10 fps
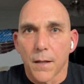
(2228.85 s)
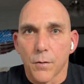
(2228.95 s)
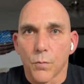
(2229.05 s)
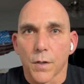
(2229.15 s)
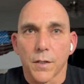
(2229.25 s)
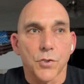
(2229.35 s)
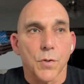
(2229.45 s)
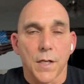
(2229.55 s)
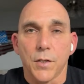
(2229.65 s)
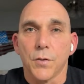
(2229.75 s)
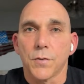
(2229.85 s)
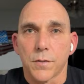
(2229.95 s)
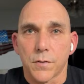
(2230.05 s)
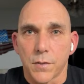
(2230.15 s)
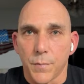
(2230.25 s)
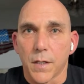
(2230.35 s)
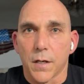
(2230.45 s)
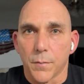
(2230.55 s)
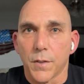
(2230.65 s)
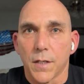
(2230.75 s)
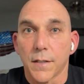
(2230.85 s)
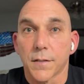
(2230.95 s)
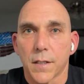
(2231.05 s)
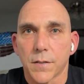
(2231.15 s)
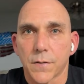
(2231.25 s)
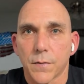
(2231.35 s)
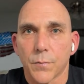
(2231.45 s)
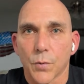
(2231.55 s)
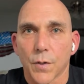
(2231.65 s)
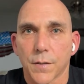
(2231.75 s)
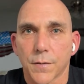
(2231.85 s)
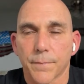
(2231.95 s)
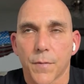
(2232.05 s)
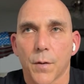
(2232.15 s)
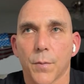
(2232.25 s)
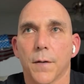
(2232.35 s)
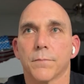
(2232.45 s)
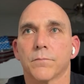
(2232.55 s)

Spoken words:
we're going to train you to become United States Marines. Never.